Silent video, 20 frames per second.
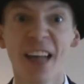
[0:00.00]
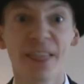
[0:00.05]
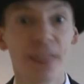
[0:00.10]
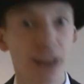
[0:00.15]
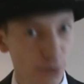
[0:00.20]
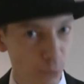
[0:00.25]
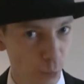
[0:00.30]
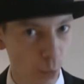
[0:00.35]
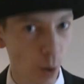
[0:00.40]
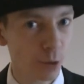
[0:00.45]

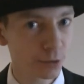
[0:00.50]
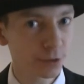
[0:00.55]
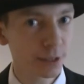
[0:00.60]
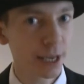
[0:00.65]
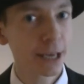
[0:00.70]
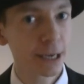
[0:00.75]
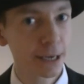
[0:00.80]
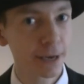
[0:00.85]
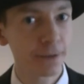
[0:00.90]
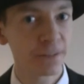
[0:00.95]
that won't
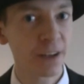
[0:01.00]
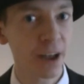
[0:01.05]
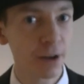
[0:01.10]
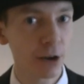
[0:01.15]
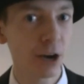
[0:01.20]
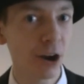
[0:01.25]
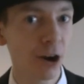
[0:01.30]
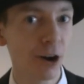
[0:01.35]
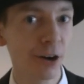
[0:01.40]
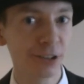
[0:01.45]
take you
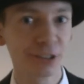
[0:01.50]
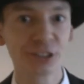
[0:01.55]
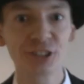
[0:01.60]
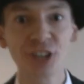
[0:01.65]
very long.